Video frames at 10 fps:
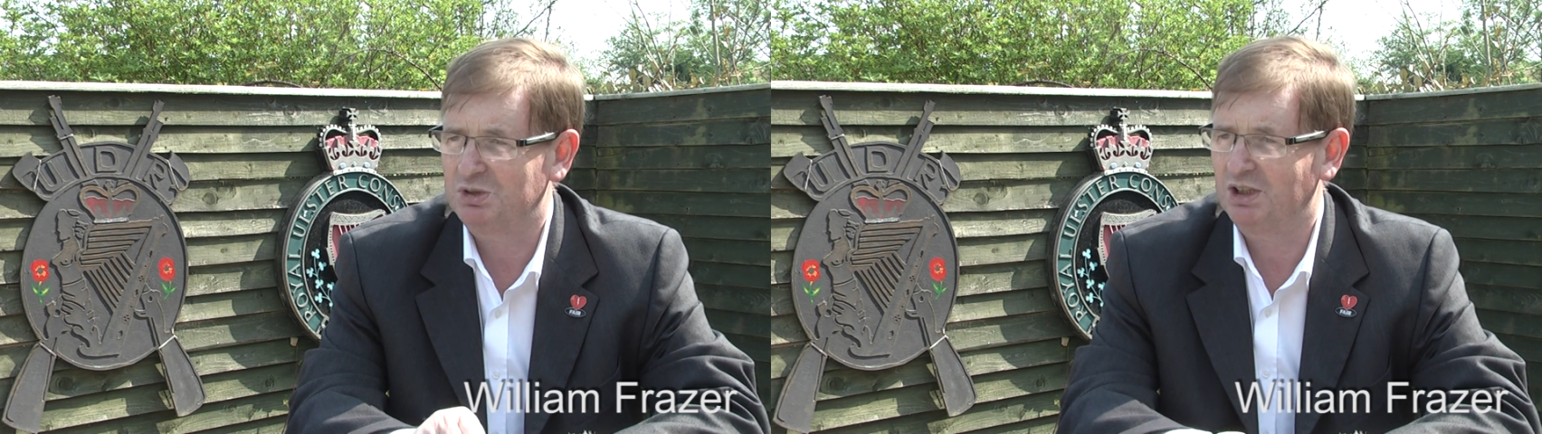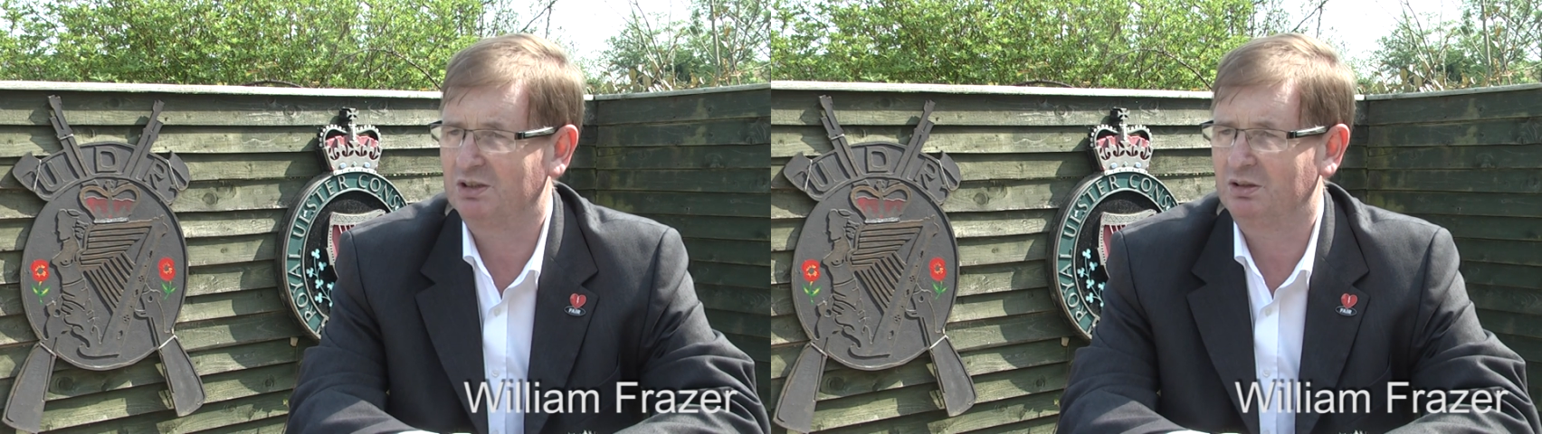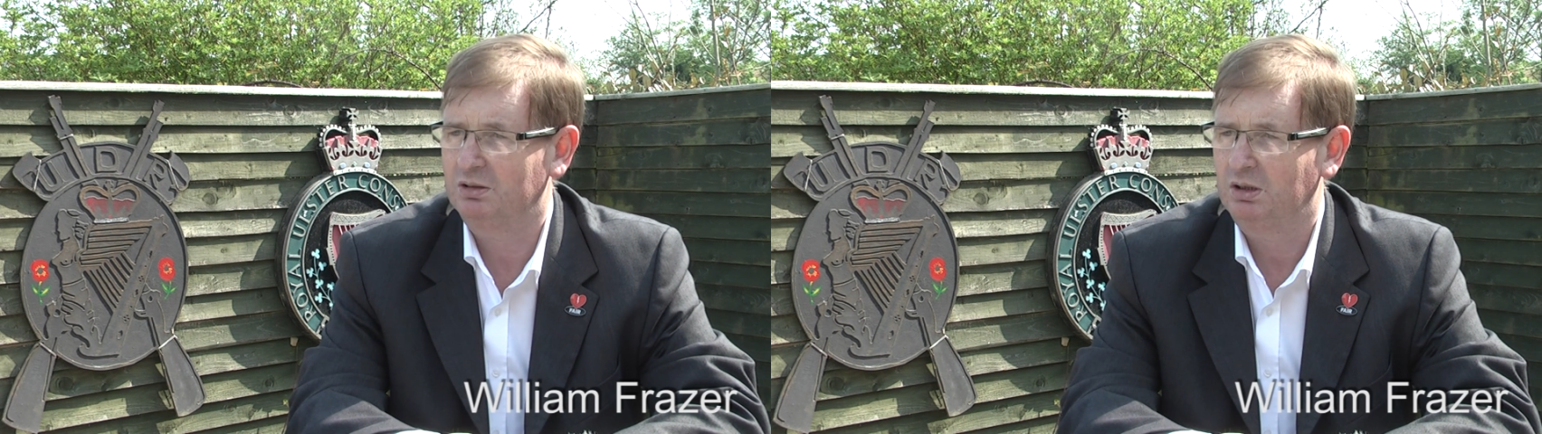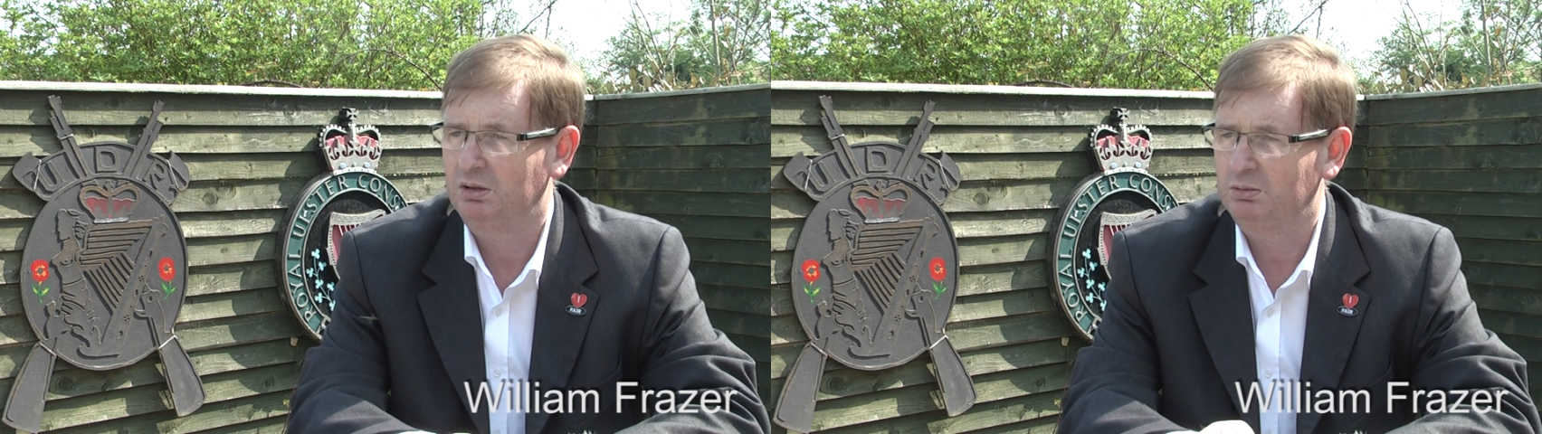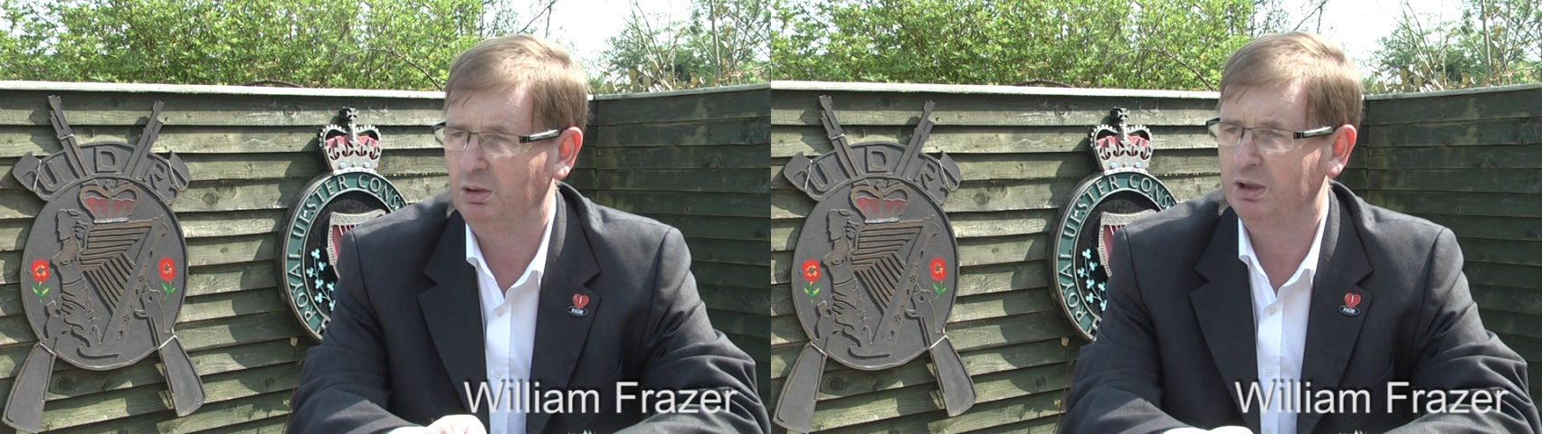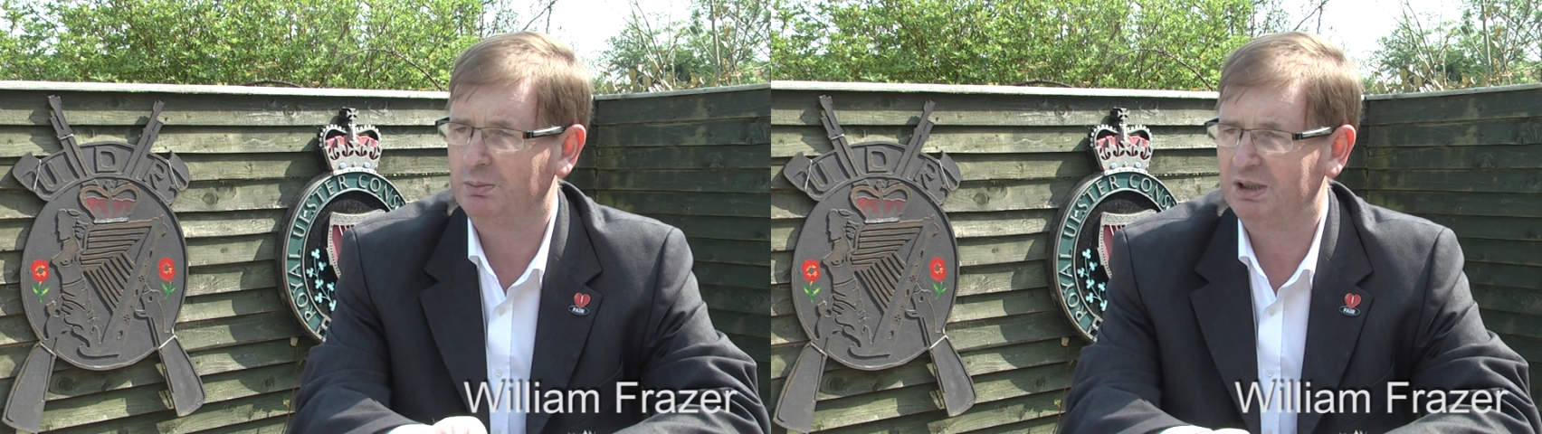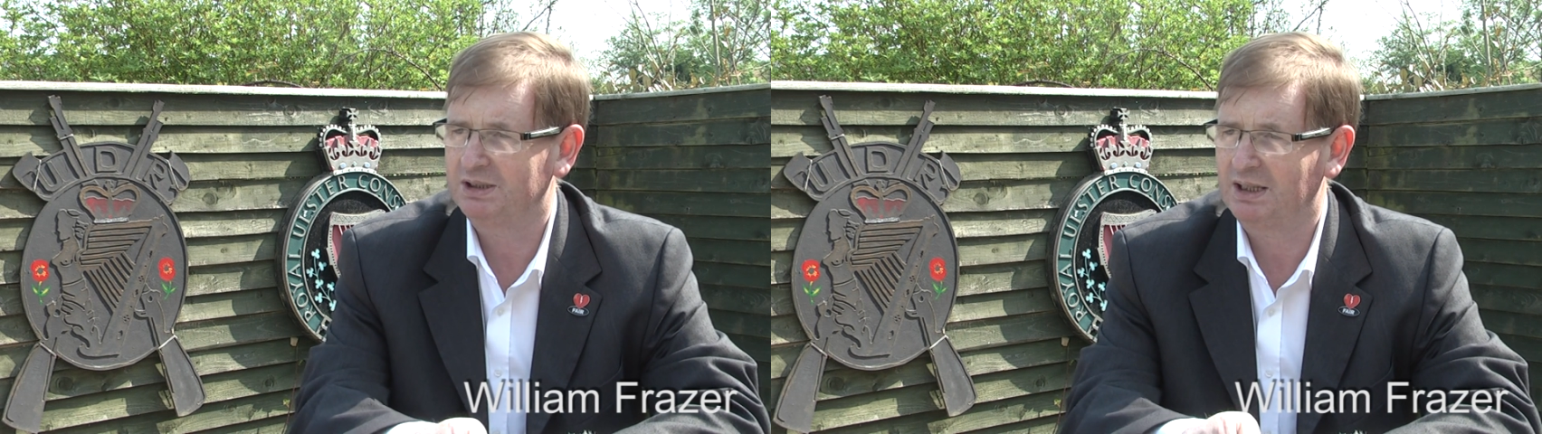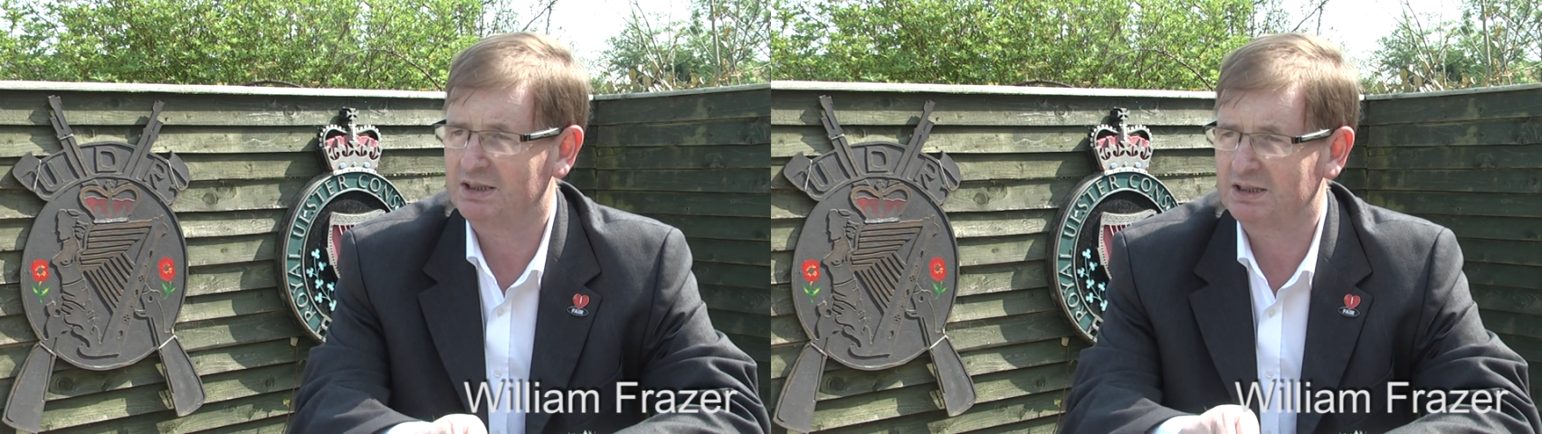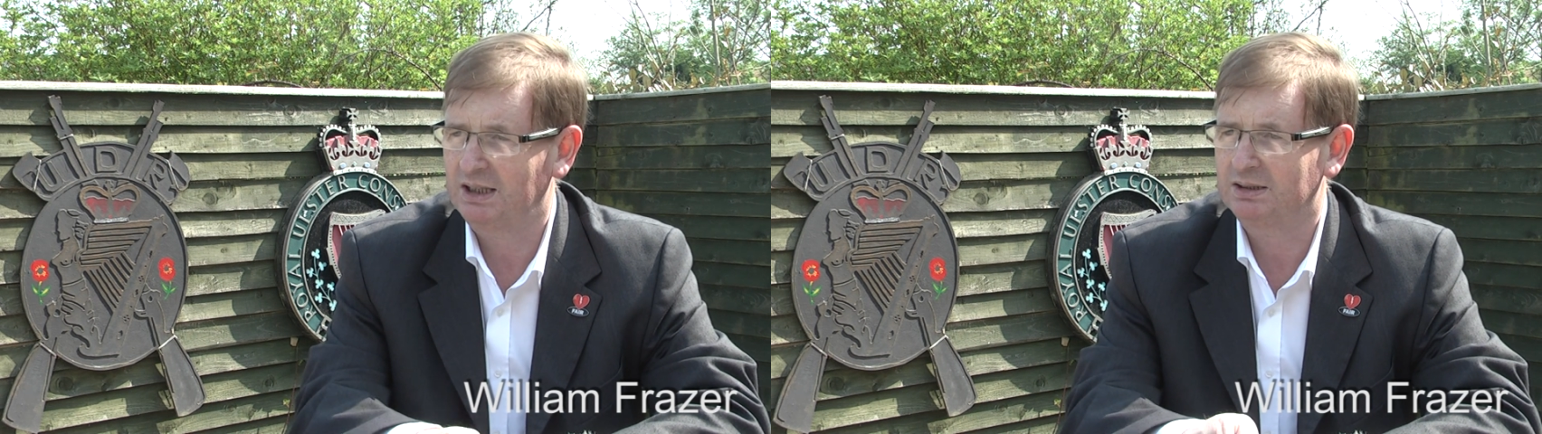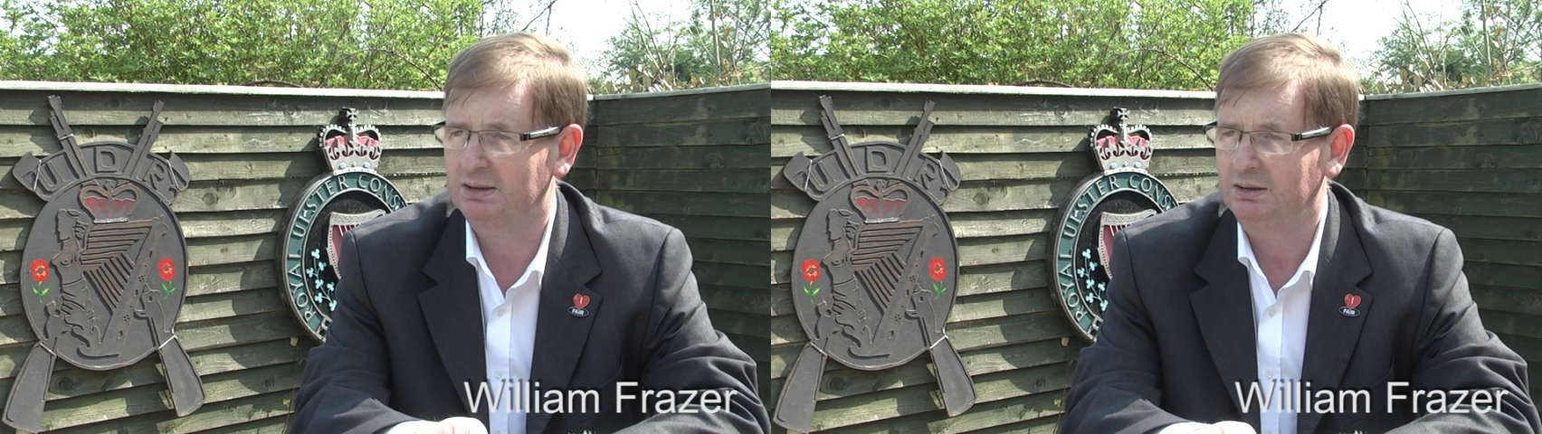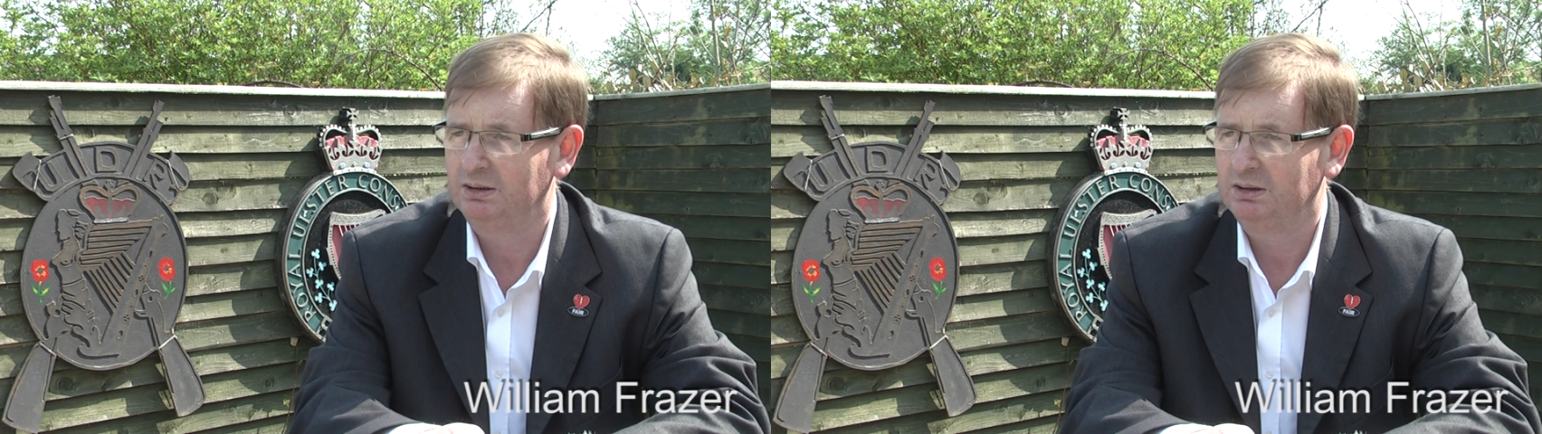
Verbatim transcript: children running about that centre